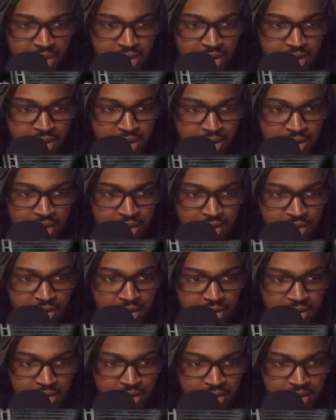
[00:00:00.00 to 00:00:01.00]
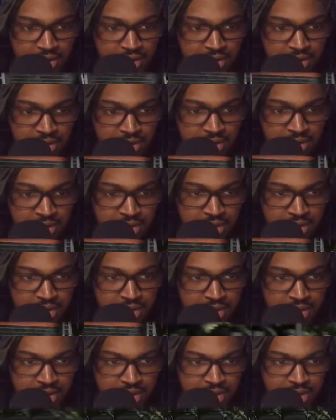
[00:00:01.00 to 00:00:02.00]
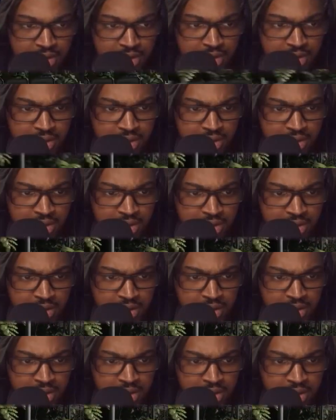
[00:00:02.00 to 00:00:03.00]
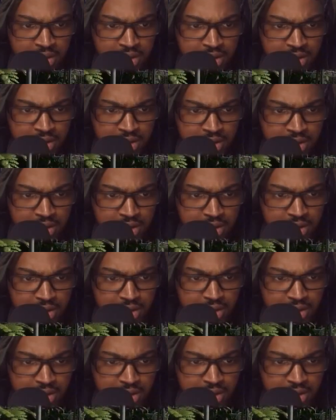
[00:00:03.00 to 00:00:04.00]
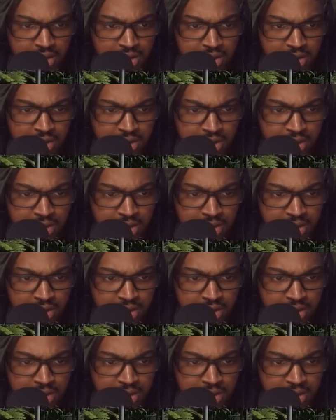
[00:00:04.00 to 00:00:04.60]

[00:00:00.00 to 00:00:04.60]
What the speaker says: Nothing is said.